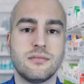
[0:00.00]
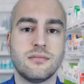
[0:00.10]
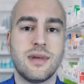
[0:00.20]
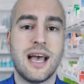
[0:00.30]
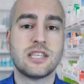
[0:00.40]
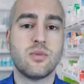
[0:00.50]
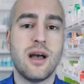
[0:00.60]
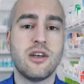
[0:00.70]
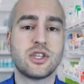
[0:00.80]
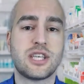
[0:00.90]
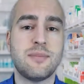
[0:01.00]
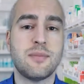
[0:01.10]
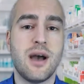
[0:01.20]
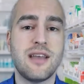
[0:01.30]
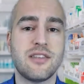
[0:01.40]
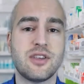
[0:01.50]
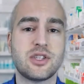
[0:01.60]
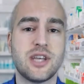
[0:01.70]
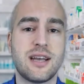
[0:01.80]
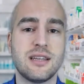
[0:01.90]
As well, just keep in mind that this
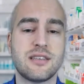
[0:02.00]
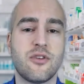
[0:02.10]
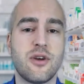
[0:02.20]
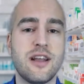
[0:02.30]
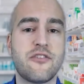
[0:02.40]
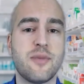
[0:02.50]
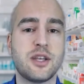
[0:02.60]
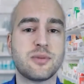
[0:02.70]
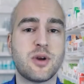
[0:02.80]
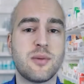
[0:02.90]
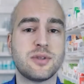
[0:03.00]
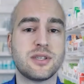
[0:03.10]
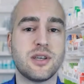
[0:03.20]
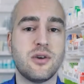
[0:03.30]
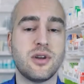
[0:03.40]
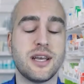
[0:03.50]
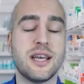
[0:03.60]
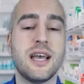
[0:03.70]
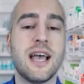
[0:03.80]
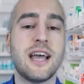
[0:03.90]
channel is for information purposes
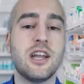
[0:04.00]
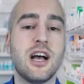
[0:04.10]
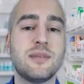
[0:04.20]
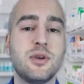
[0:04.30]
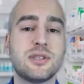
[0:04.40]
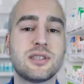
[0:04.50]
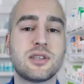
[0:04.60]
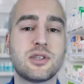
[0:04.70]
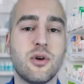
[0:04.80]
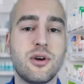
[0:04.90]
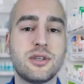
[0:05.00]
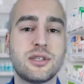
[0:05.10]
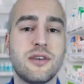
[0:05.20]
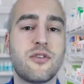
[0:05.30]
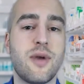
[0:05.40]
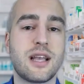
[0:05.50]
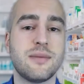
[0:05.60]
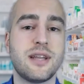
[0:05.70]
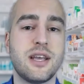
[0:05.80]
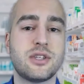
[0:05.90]
only and not to be used as a source for
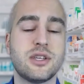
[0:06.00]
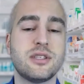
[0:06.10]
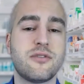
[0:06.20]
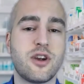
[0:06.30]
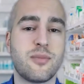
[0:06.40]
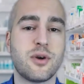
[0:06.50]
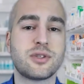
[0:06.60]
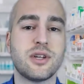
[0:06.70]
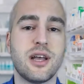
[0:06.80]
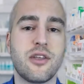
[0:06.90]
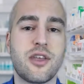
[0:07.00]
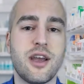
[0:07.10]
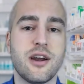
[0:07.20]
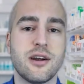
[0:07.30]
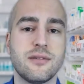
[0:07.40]
recommendations for your personal health care.